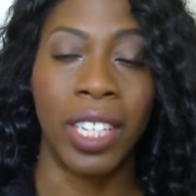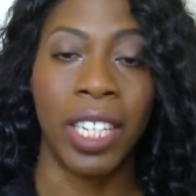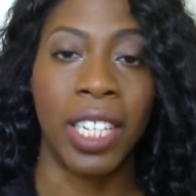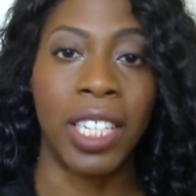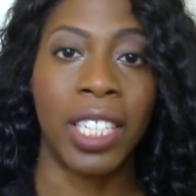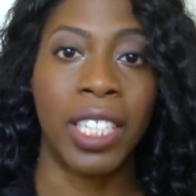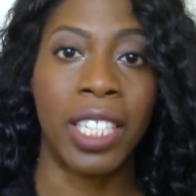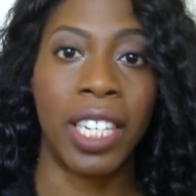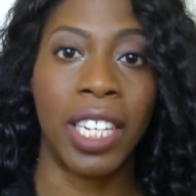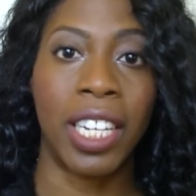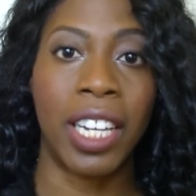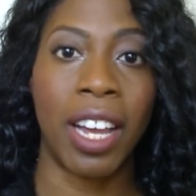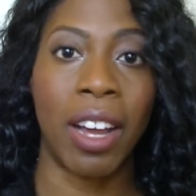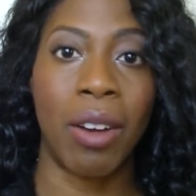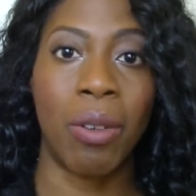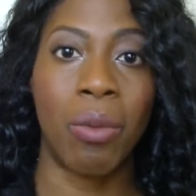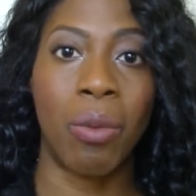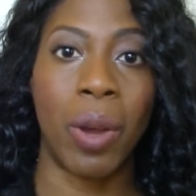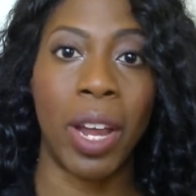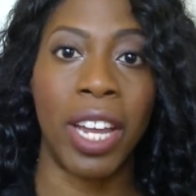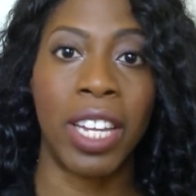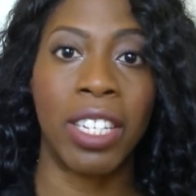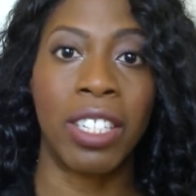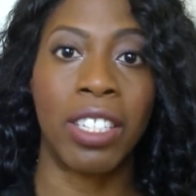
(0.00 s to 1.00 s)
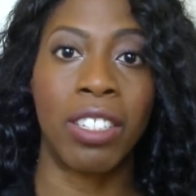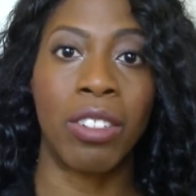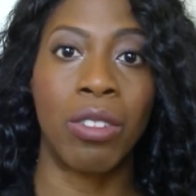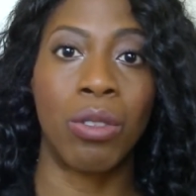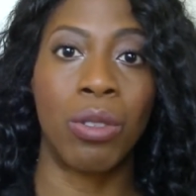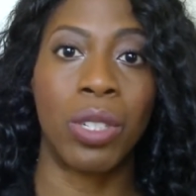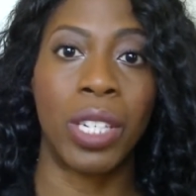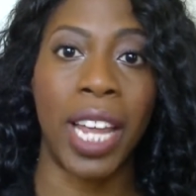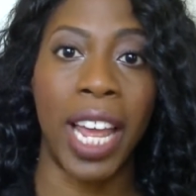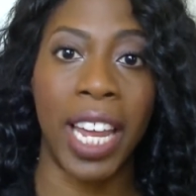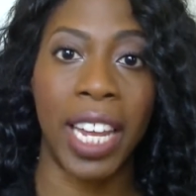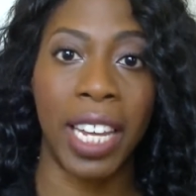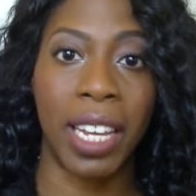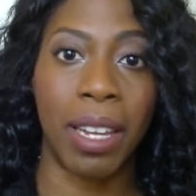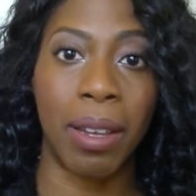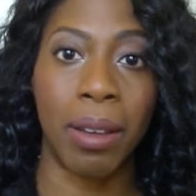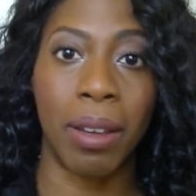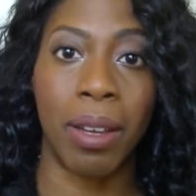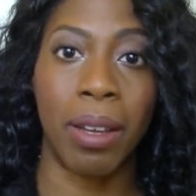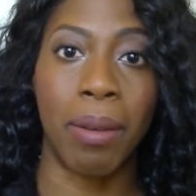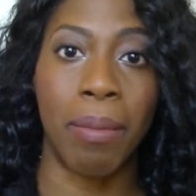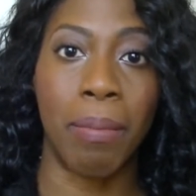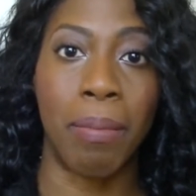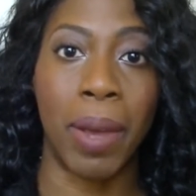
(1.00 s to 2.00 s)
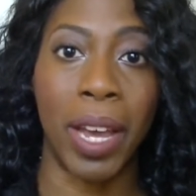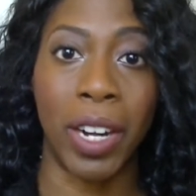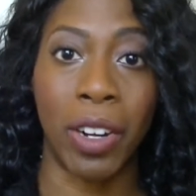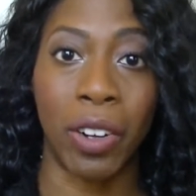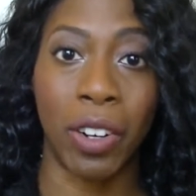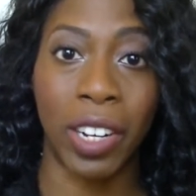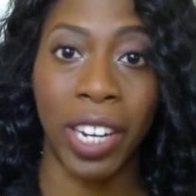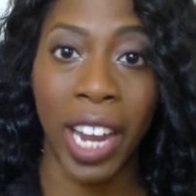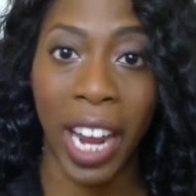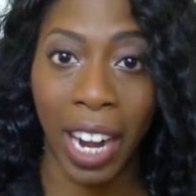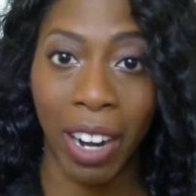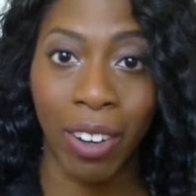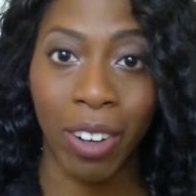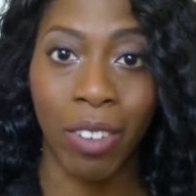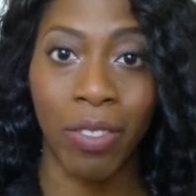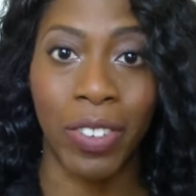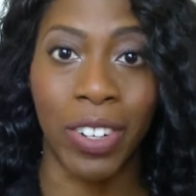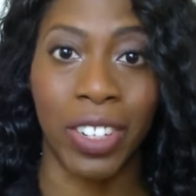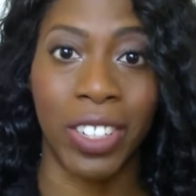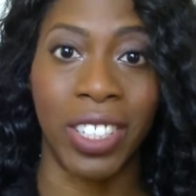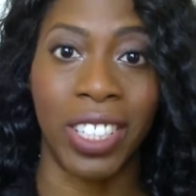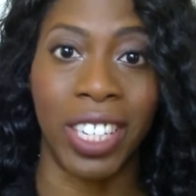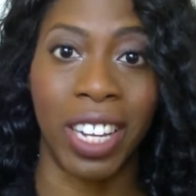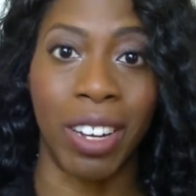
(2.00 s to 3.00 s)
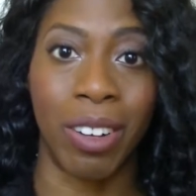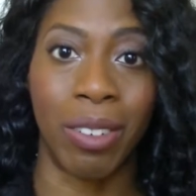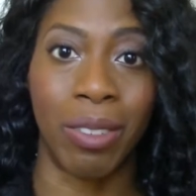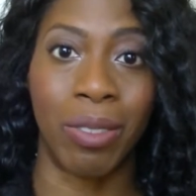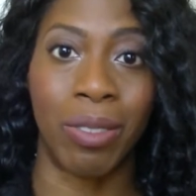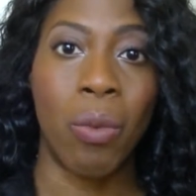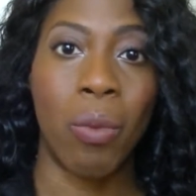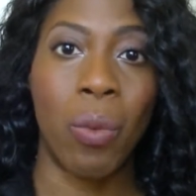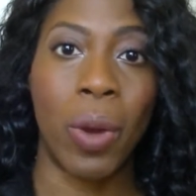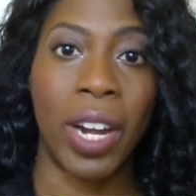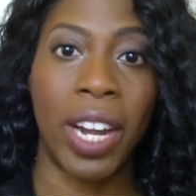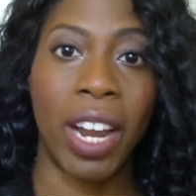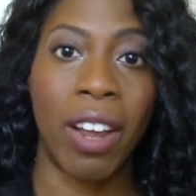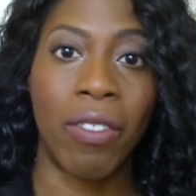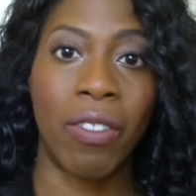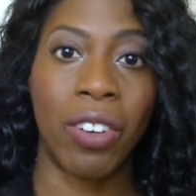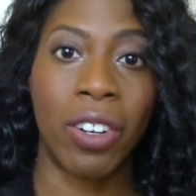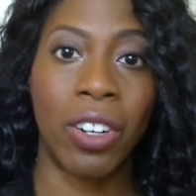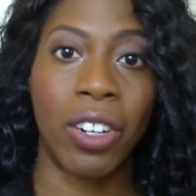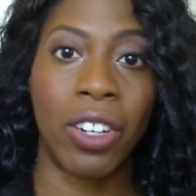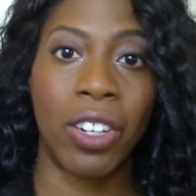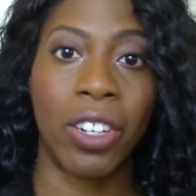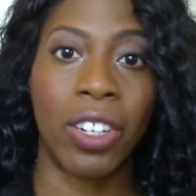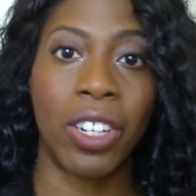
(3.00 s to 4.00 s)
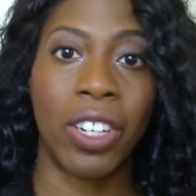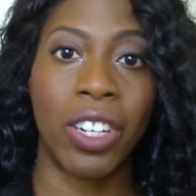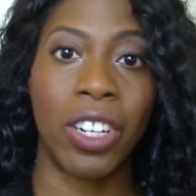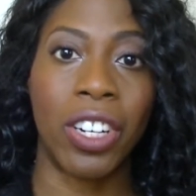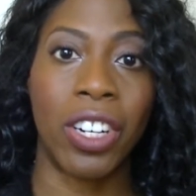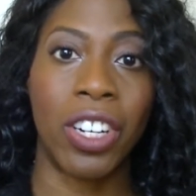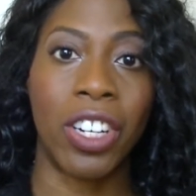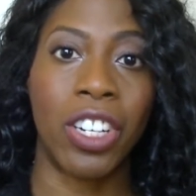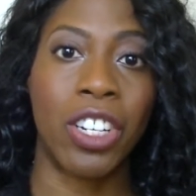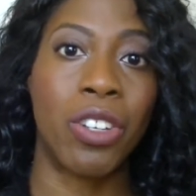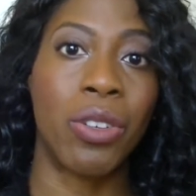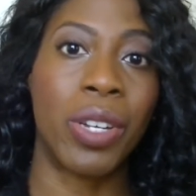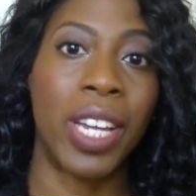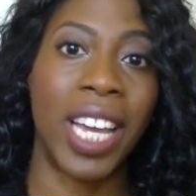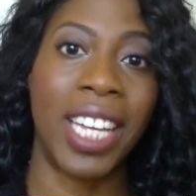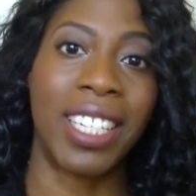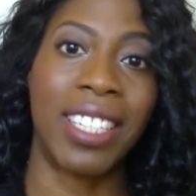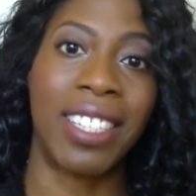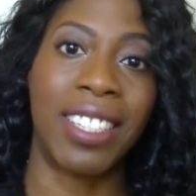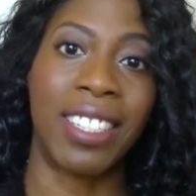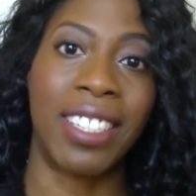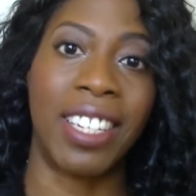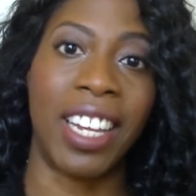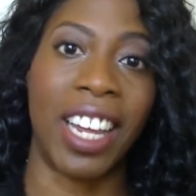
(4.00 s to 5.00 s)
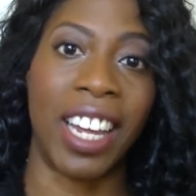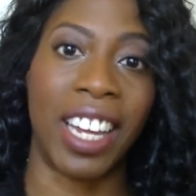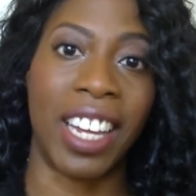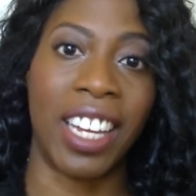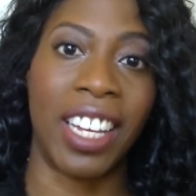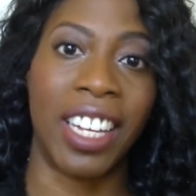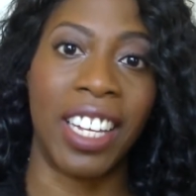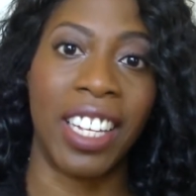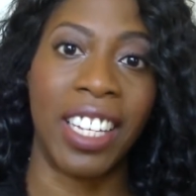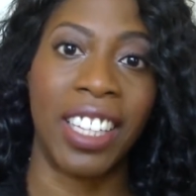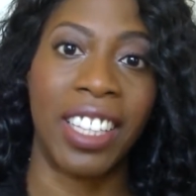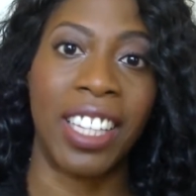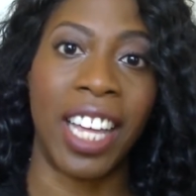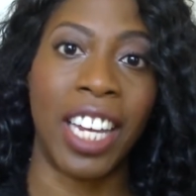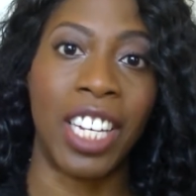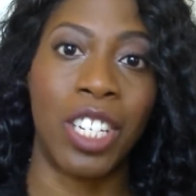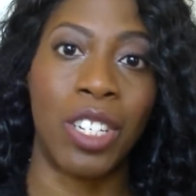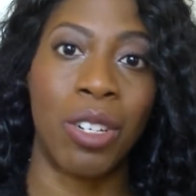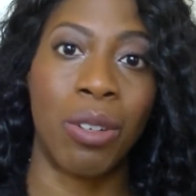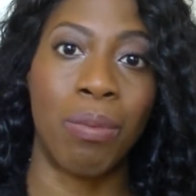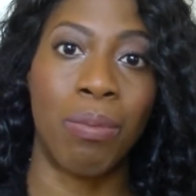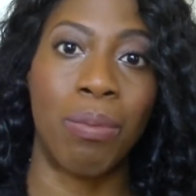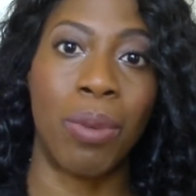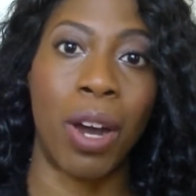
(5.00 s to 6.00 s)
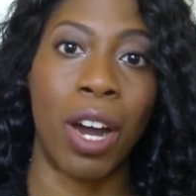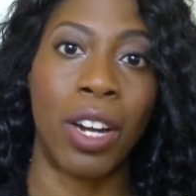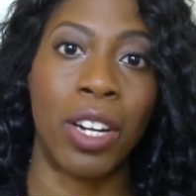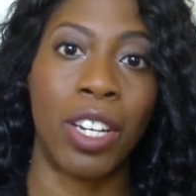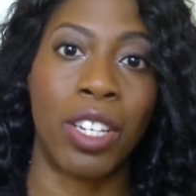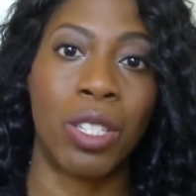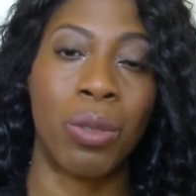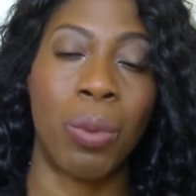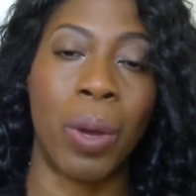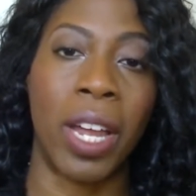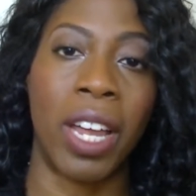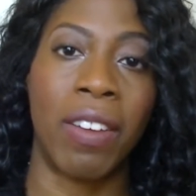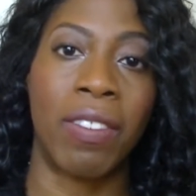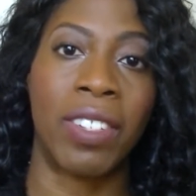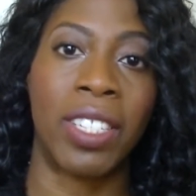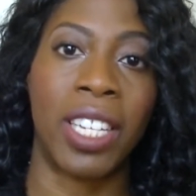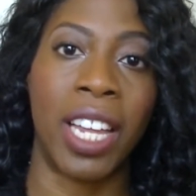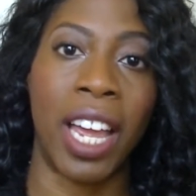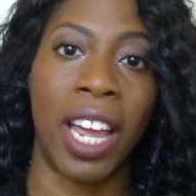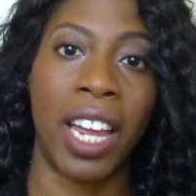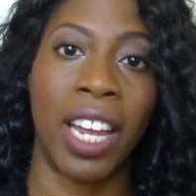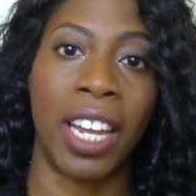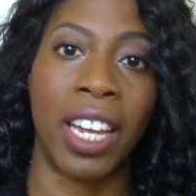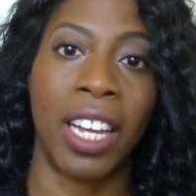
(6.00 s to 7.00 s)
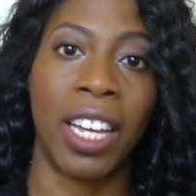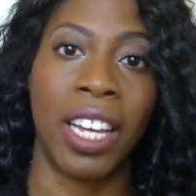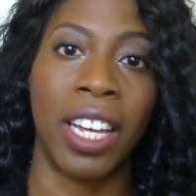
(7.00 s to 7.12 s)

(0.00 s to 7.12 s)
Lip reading: Seek out ways to take better care of yourself. Whenever you get sick, that's your body's way of saying